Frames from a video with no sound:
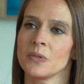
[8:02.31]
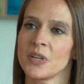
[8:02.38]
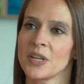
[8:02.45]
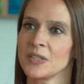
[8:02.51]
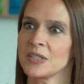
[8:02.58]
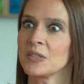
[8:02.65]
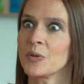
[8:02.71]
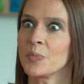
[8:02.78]
I
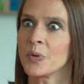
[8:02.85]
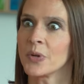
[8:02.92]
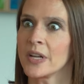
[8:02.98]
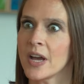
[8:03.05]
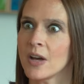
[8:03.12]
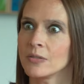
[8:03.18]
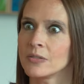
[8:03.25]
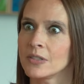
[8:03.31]
still put
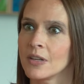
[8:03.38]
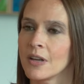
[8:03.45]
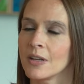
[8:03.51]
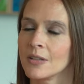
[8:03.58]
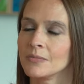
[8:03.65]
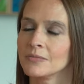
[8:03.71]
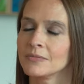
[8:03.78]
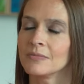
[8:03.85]
out
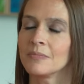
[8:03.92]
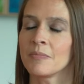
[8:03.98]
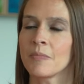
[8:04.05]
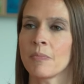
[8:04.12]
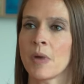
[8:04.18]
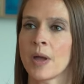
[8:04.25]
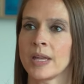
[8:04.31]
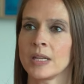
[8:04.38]
um,
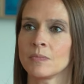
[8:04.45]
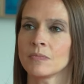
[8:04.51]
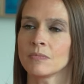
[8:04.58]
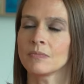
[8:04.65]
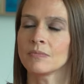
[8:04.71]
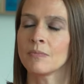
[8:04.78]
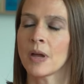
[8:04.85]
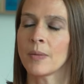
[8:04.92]
my
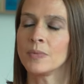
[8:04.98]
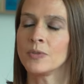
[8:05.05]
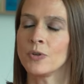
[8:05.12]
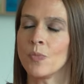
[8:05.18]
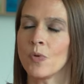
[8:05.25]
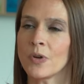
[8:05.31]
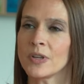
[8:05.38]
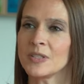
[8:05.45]
my
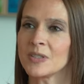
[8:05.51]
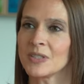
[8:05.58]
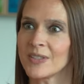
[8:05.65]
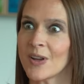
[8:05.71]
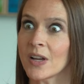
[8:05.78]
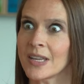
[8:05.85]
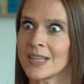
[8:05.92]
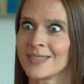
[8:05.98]
two boys'
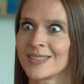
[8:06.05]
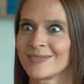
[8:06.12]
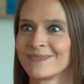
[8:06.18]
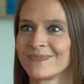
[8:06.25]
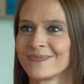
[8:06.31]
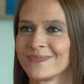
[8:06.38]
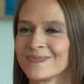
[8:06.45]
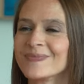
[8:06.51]
stockings.
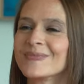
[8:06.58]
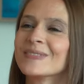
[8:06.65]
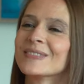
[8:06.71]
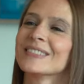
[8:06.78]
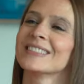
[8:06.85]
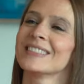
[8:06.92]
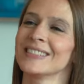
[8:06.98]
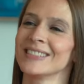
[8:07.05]

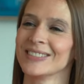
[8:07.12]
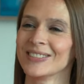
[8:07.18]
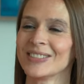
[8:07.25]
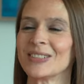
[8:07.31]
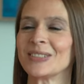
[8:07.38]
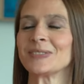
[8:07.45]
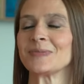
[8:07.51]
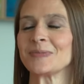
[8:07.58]
Yes.
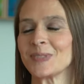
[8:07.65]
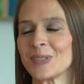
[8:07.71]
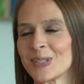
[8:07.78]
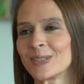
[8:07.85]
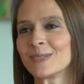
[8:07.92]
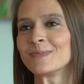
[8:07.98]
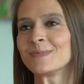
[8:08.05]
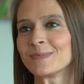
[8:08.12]
So,
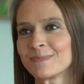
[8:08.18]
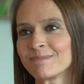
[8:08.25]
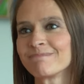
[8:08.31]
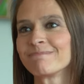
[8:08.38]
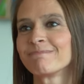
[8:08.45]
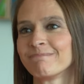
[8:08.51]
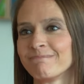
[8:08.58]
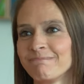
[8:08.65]
um, yes.